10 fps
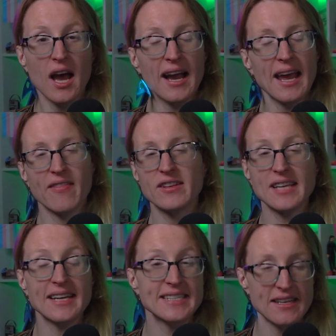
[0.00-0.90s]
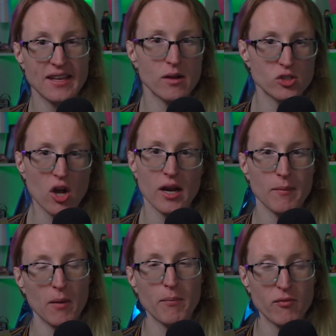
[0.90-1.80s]
Again, this idea that I was talking
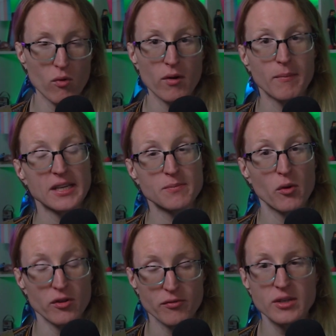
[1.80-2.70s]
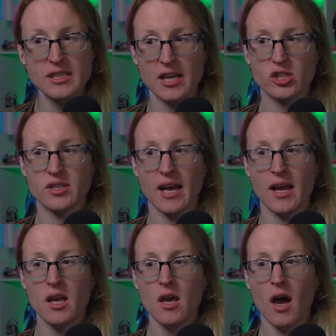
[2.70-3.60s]
about before in my spoiler-free section,
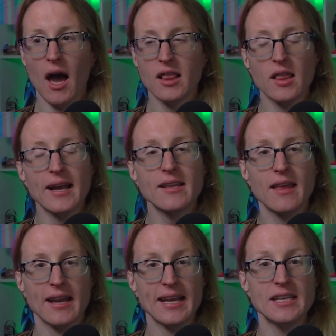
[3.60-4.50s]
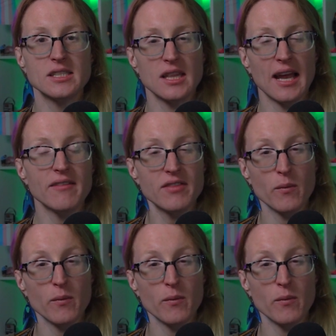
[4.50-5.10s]
that I liked that his life,